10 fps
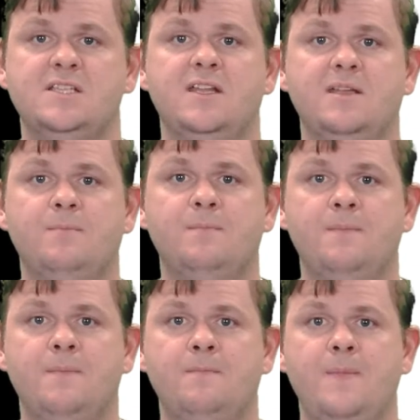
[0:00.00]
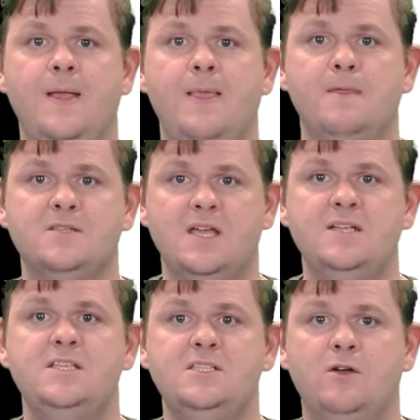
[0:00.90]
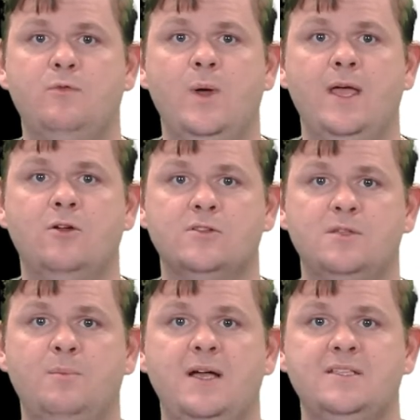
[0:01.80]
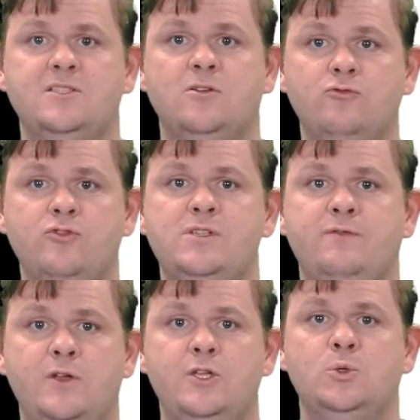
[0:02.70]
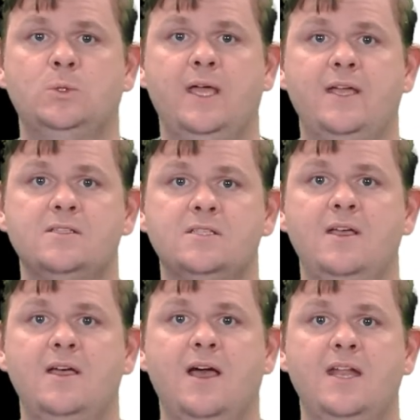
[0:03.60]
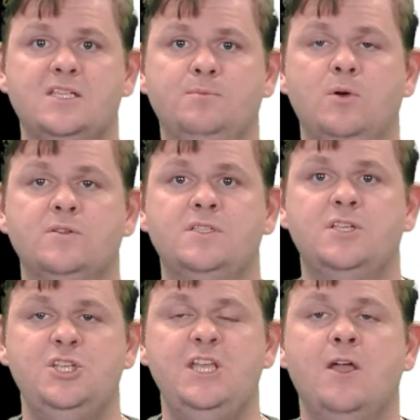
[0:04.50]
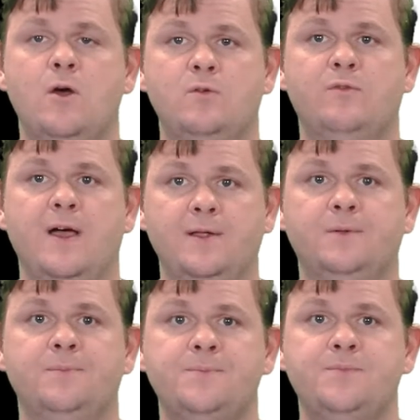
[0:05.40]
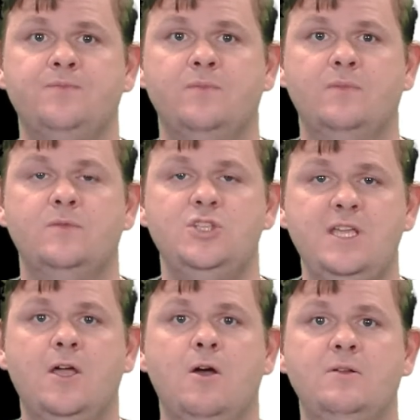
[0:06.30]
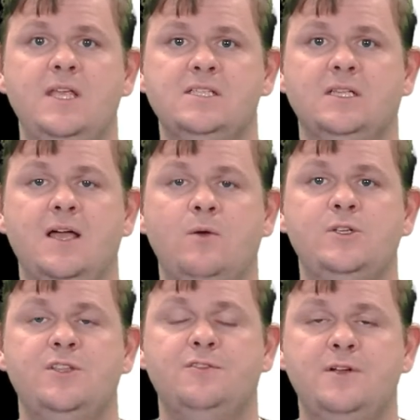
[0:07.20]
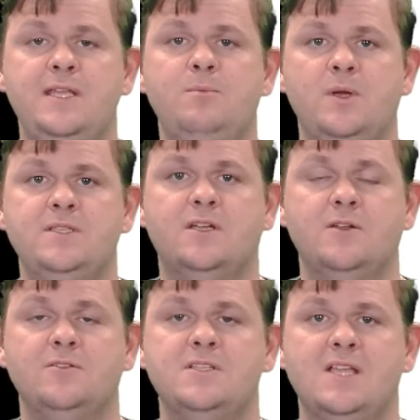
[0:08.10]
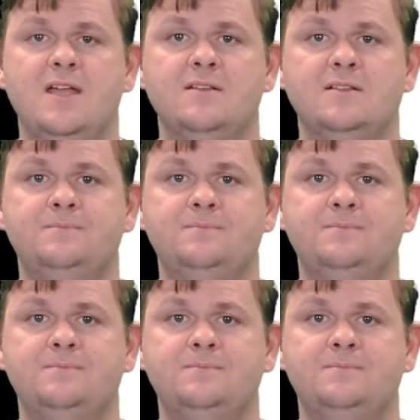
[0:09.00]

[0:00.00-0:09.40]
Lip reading: it. The slicing software cuts the part into hundreds of virtual layers and exports as a G-code file. G-code is a language the 3D printer can understand.